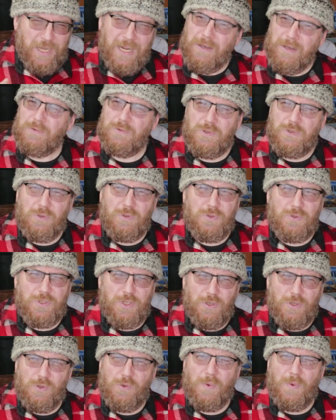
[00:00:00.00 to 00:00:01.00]
outdoors
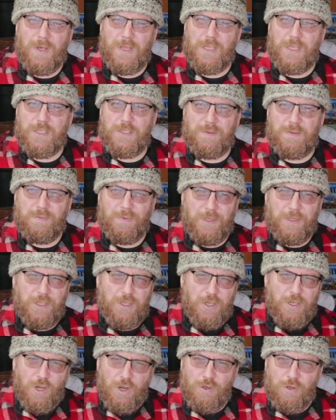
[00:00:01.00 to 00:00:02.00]
in all weathers with
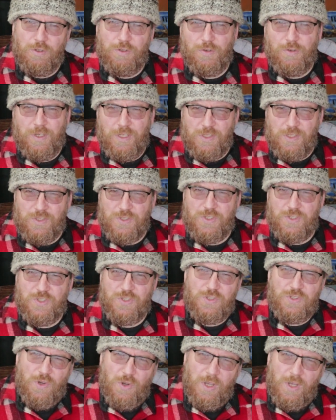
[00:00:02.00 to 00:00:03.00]
concrete and
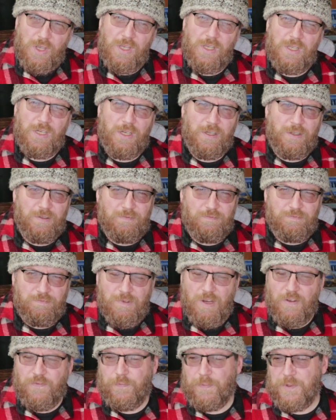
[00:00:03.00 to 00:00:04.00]
soil and
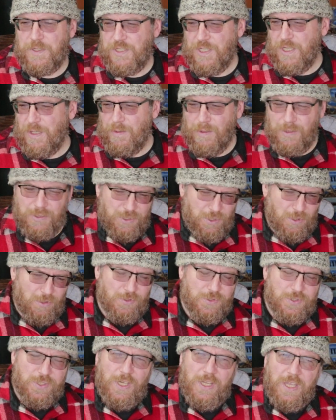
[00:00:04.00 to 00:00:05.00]
rough materials,
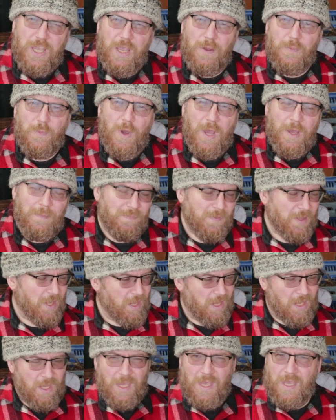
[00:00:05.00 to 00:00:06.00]
constantly getting wet.
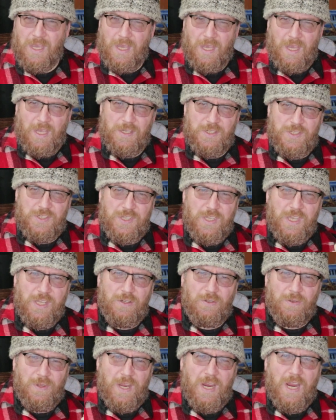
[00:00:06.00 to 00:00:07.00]
And the skin
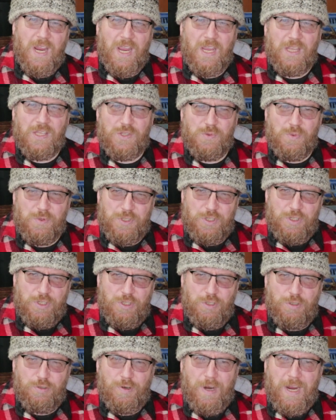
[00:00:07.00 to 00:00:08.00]
on their hands was
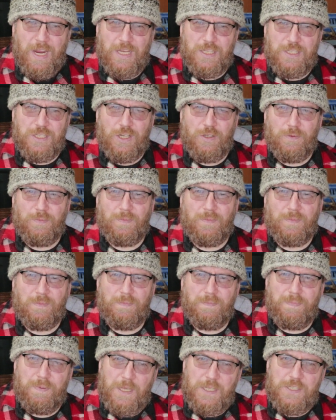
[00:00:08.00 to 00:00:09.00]
cracked open,
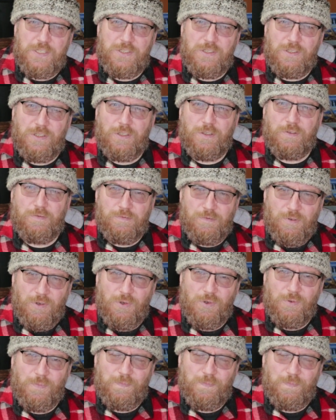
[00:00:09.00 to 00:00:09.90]
blistered and raw.